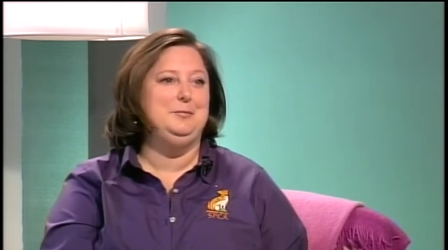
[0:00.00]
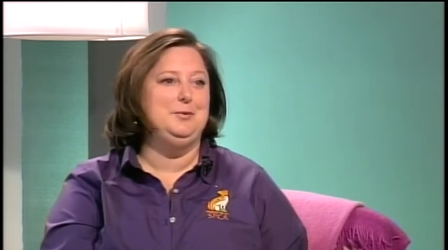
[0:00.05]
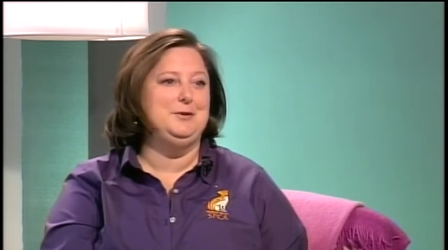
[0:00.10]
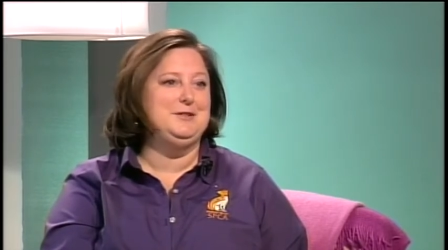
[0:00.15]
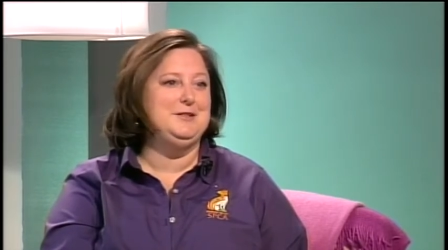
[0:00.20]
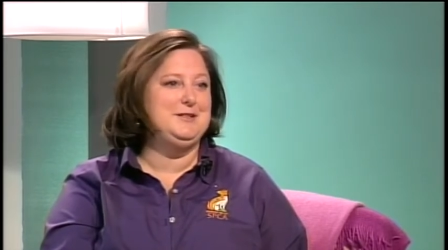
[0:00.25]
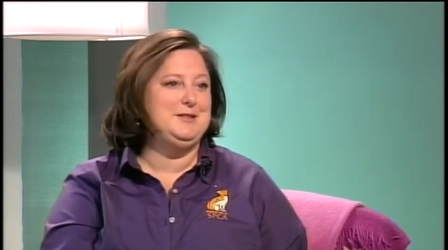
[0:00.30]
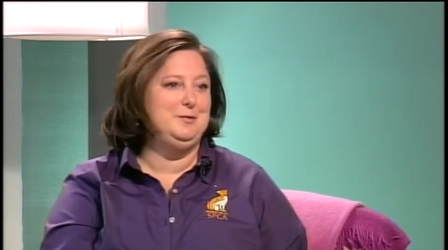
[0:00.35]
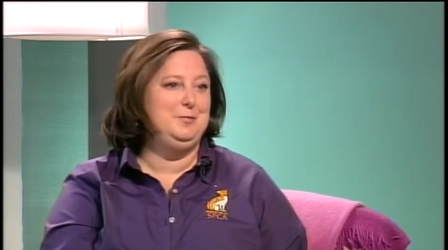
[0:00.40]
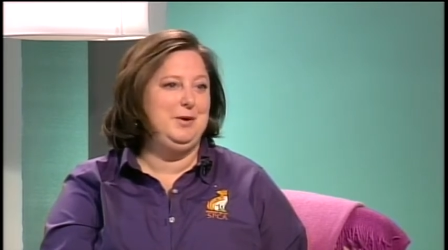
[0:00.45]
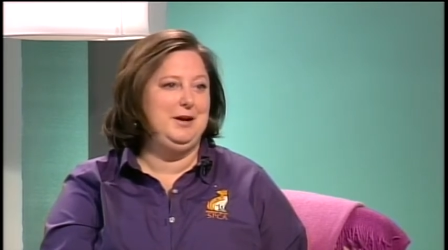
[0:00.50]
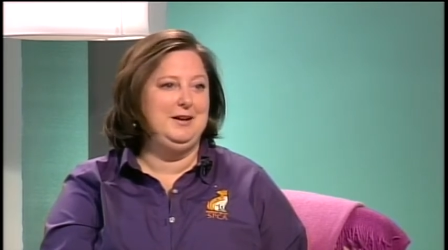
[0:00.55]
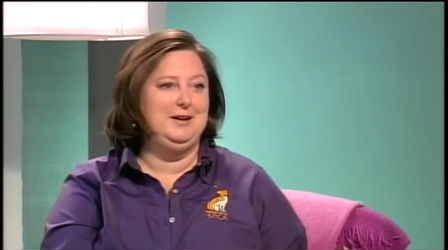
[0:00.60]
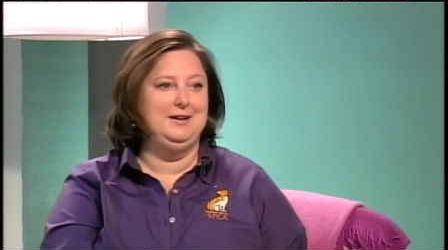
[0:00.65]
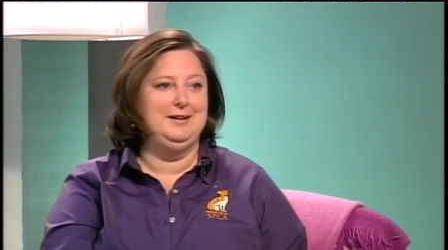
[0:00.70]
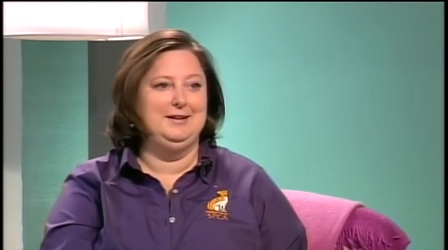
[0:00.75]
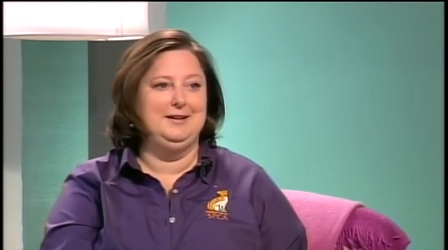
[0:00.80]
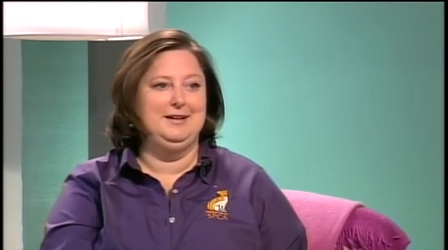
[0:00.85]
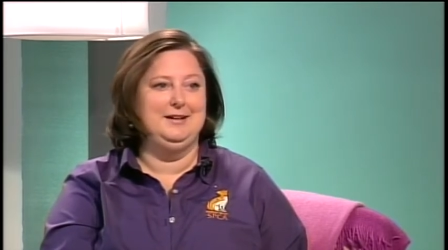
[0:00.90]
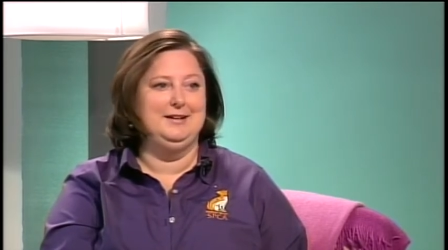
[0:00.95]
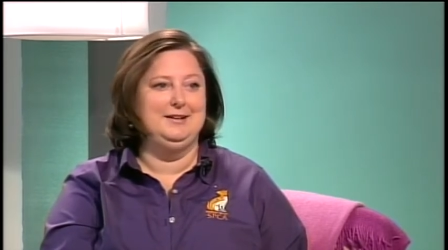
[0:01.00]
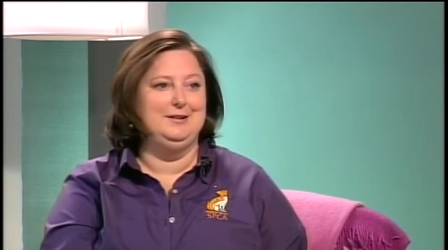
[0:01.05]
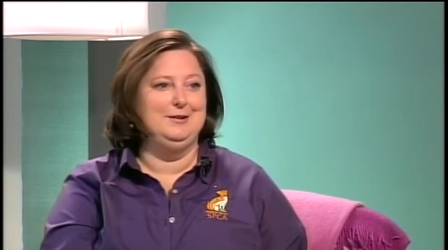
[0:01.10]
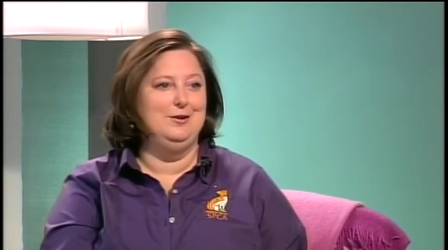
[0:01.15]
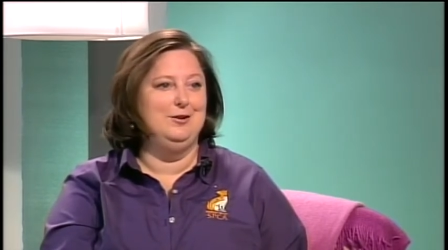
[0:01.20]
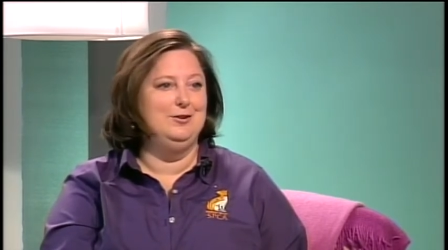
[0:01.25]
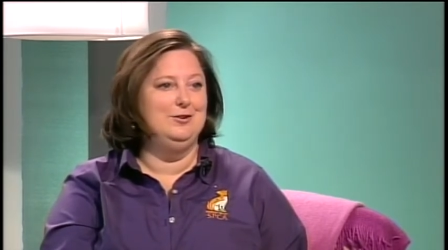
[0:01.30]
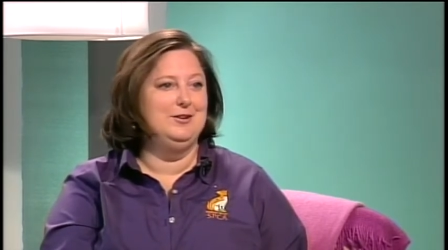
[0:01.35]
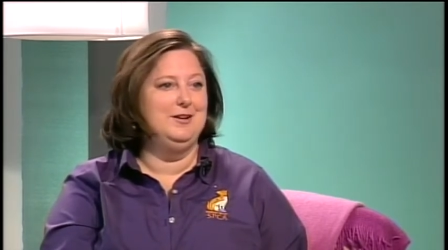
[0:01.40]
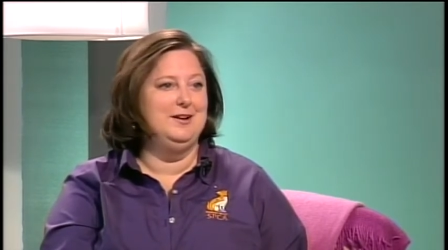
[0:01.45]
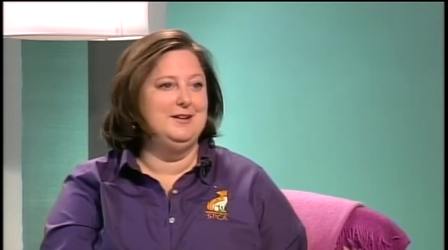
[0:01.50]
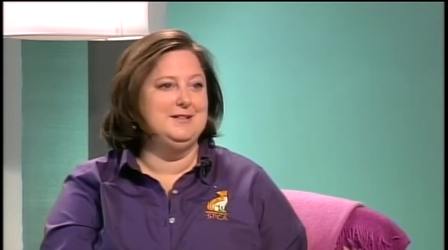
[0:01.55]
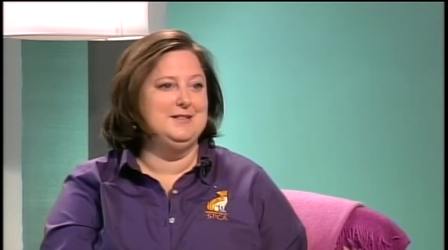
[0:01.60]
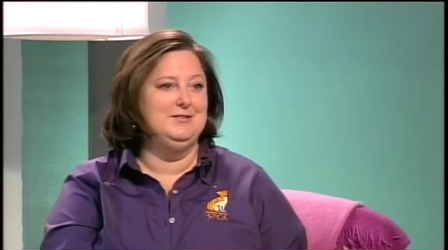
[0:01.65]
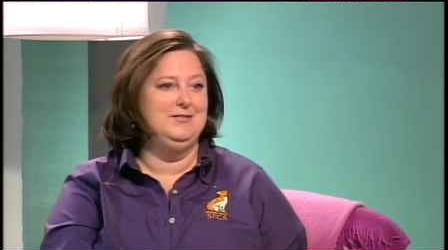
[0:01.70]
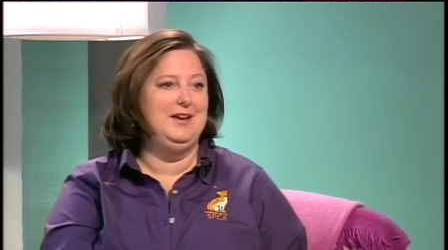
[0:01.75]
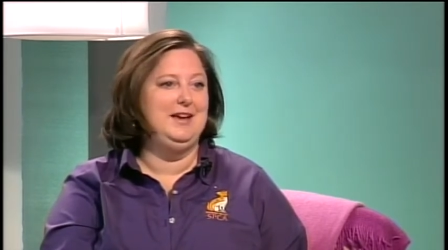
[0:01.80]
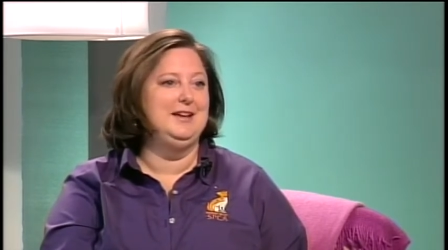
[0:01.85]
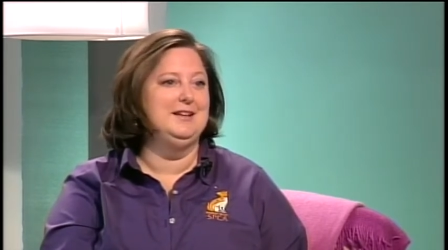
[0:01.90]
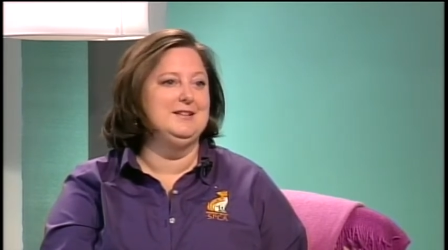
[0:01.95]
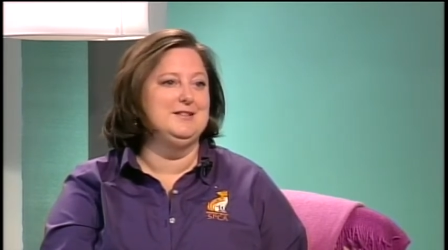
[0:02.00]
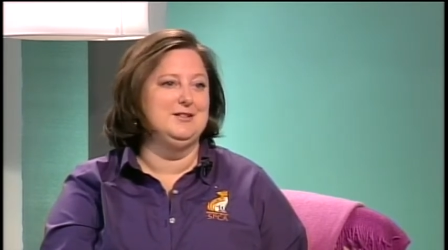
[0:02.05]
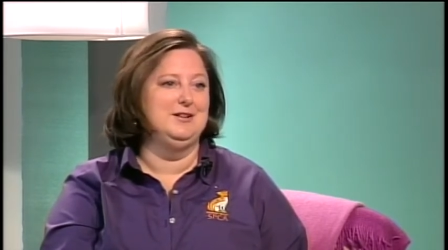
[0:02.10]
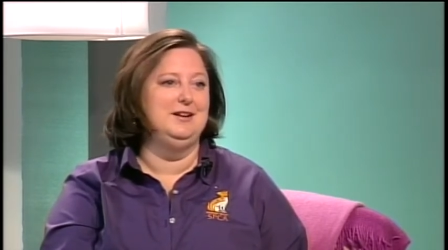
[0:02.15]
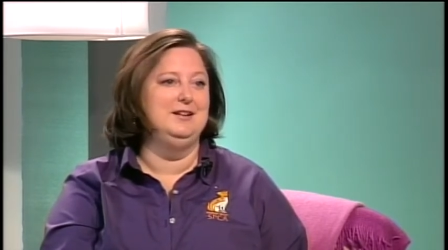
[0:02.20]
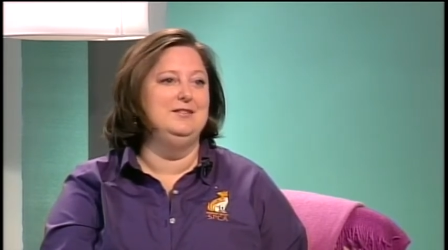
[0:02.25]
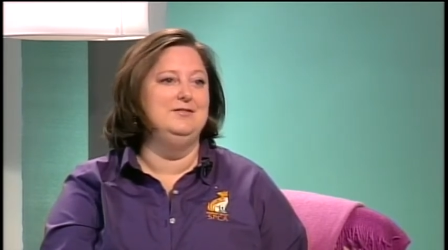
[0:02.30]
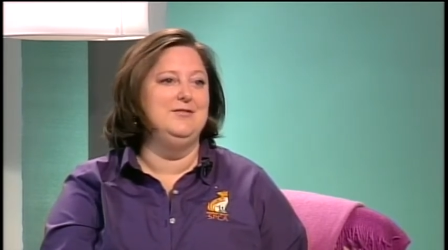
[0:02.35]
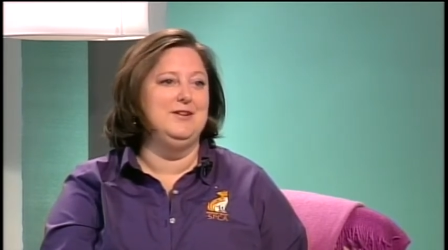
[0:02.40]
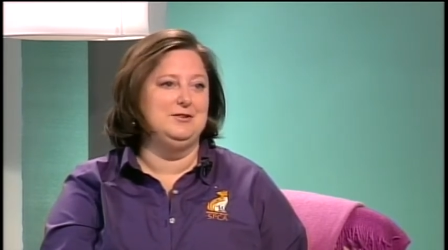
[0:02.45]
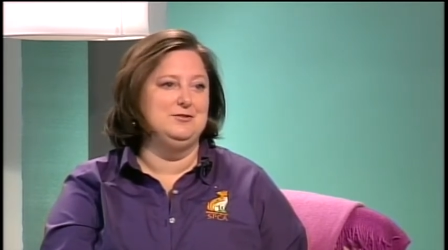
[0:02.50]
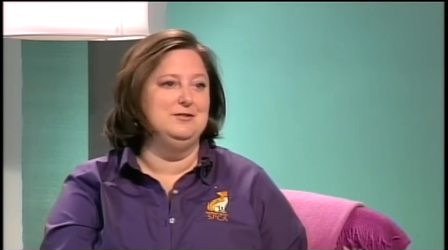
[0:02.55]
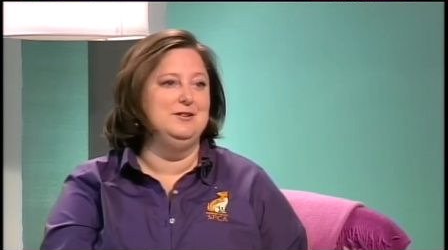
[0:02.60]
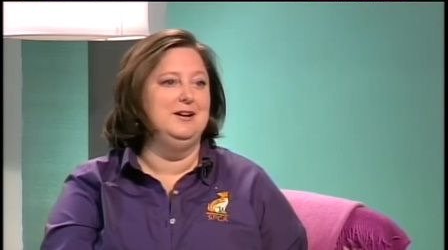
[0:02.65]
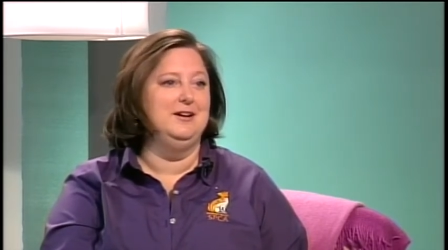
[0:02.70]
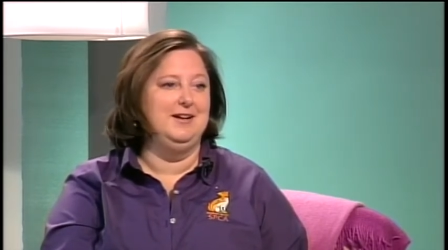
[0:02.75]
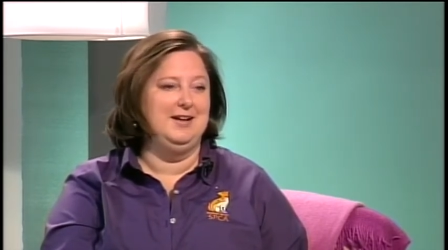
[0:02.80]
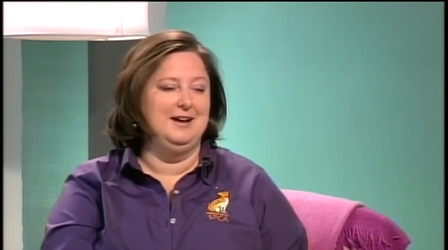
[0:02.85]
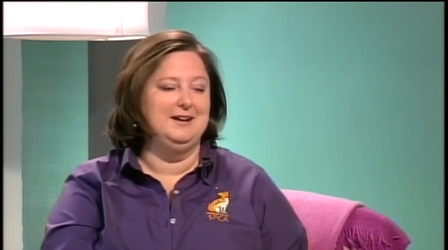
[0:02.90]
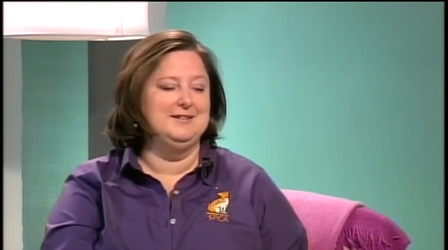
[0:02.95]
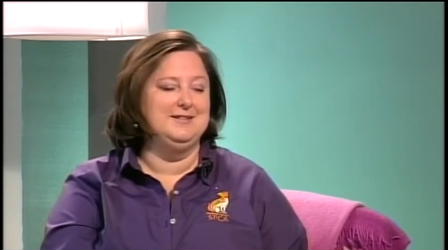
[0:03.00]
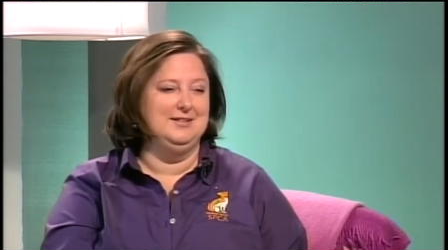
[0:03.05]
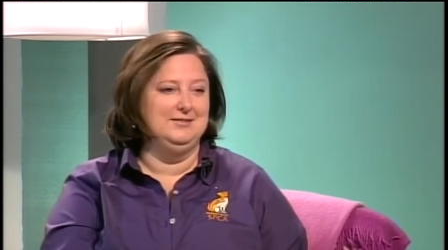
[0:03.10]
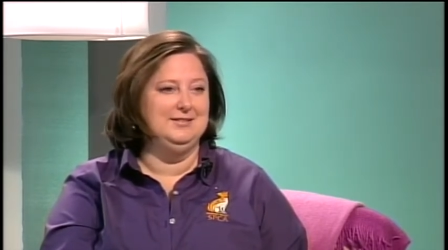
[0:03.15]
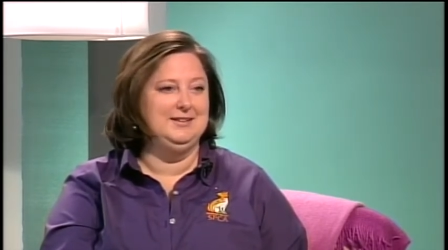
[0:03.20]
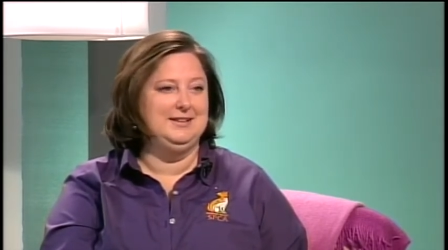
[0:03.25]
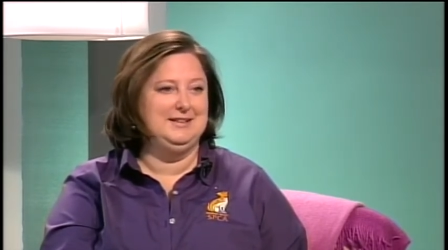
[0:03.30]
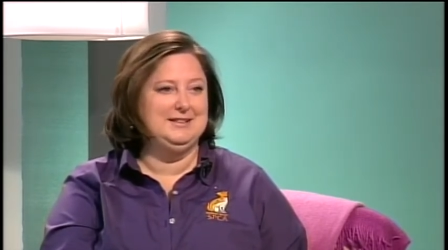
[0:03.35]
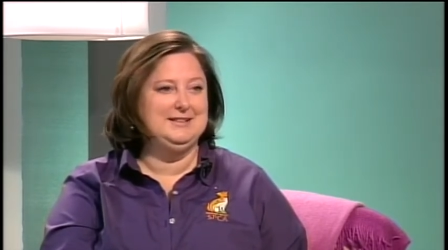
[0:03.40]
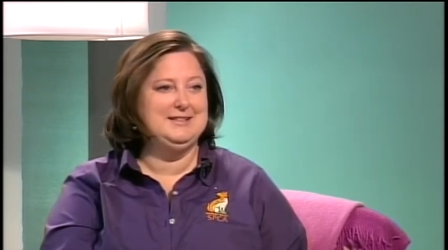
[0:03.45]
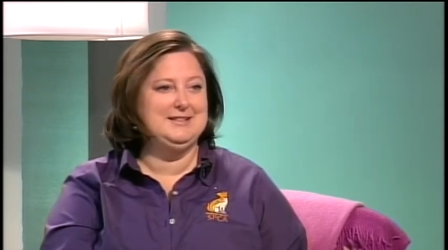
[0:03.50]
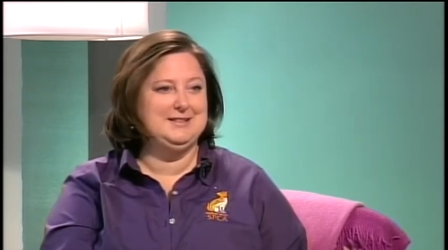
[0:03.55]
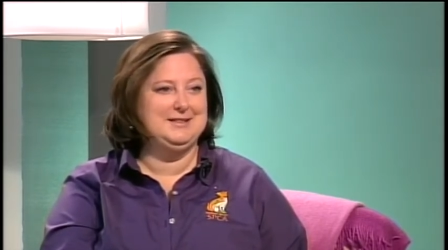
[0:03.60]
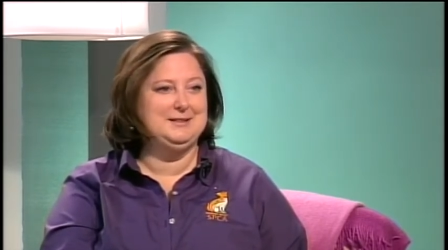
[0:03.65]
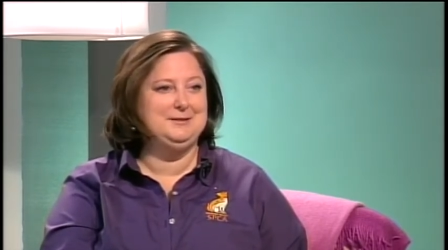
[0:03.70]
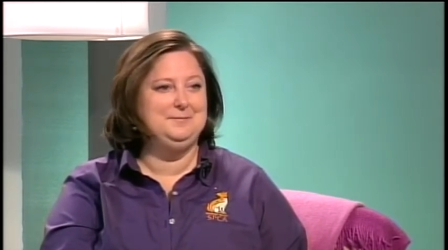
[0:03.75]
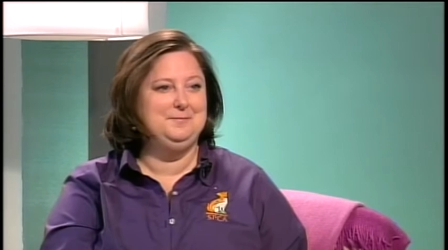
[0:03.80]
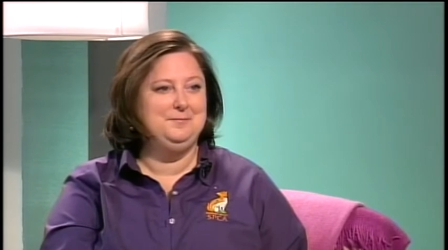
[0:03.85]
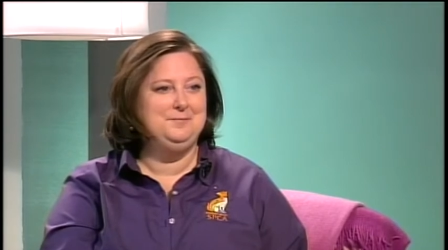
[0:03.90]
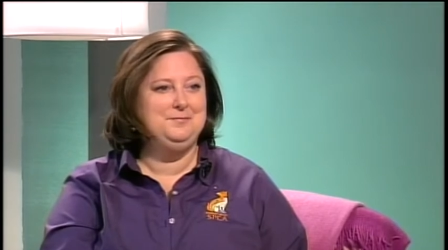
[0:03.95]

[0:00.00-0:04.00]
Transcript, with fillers: Great. participating in all kinds of hands-on veterinary activities.